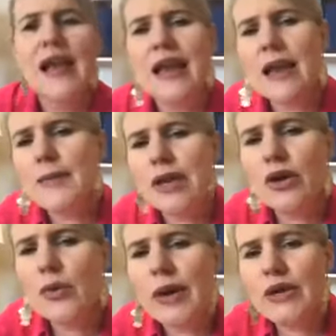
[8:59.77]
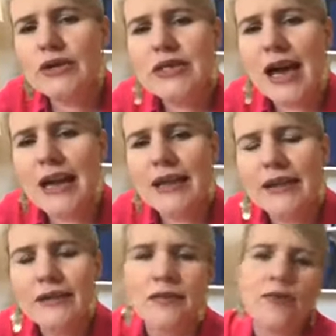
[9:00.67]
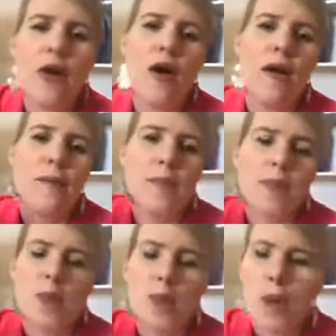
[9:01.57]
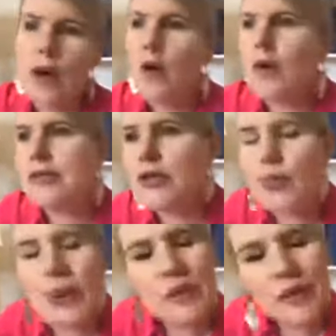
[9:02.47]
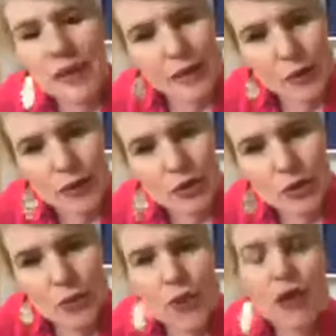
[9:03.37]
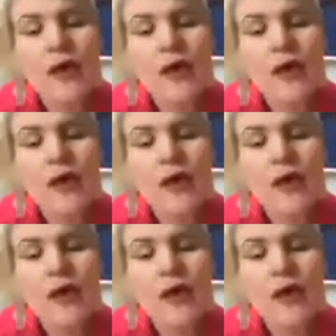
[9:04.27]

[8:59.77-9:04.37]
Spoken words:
let me know where you're dialing in from, or what's the weather like where you are,